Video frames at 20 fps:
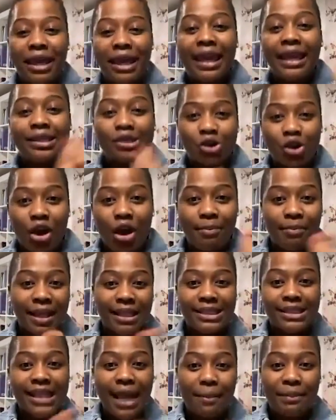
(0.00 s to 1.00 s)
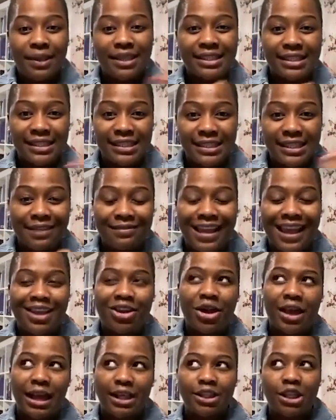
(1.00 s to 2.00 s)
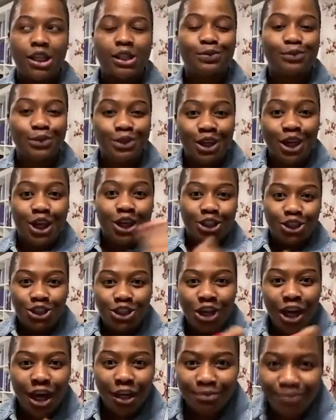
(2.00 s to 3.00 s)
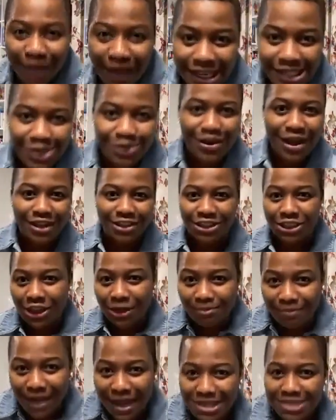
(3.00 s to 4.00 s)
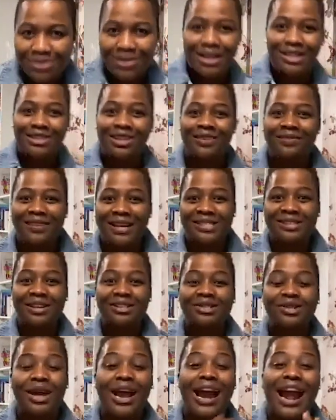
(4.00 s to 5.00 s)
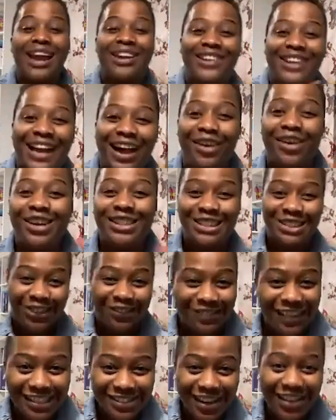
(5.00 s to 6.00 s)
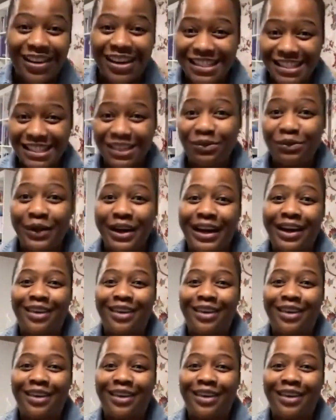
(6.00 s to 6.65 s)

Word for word: begin to comment that person's name. Like you can just put John Maxwell, John Maxwell, John Maxwell. So I know that oh, John Maxwell was the